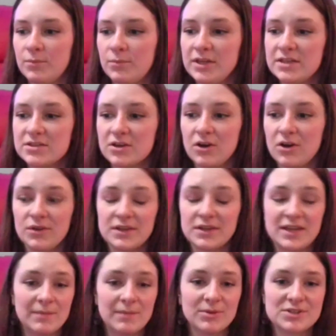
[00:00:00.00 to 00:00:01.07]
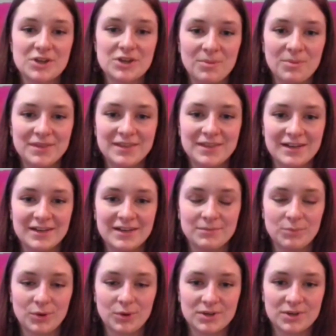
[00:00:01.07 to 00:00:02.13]
We need to call on the neighbors to open
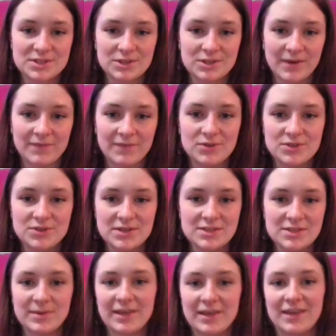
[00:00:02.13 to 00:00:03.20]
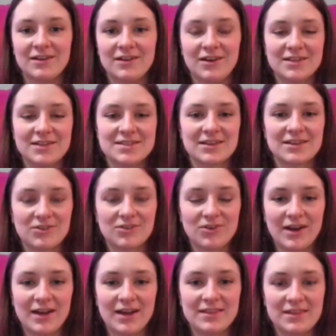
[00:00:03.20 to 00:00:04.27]
their borders to the refugees. We cannot
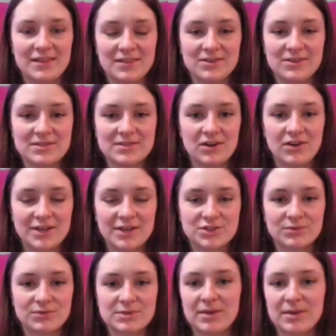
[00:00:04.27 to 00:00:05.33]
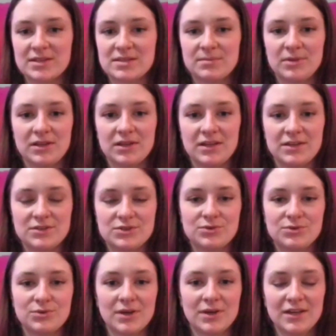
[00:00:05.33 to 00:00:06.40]
cry that there's an international responsibility
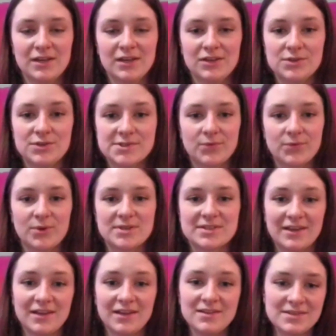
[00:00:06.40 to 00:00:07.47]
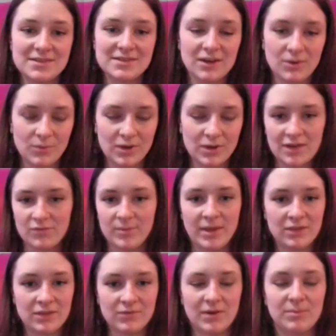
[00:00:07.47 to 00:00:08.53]
to use force against the Erehwon government
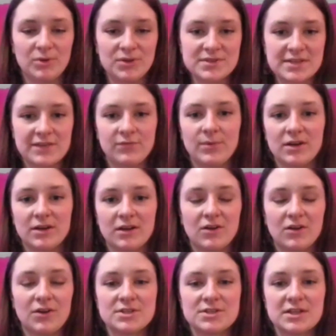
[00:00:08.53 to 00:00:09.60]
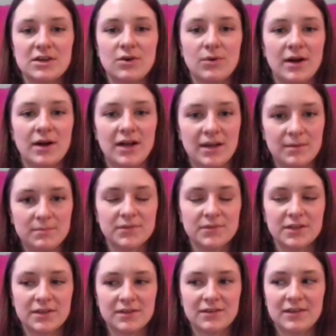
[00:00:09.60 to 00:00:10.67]
and the rebels if we are not also
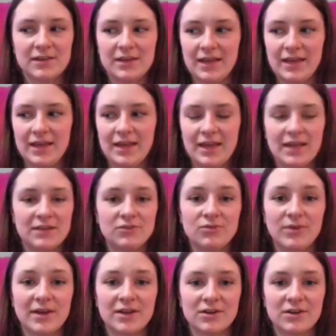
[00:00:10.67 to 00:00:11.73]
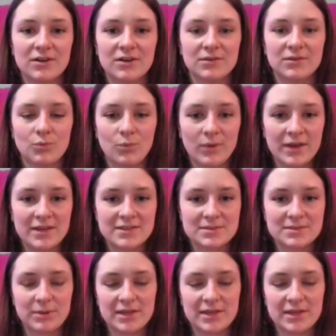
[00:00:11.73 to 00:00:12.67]
at greater weight,